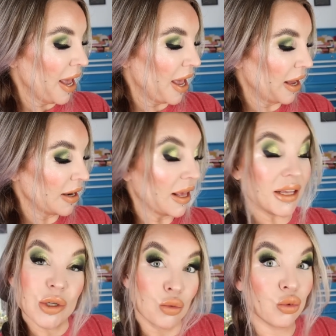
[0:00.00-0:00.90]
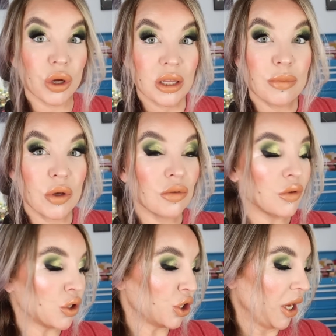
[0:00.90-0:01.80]
And it's a really
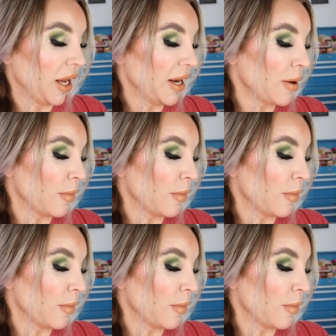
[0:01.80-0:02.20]
beautiful shade,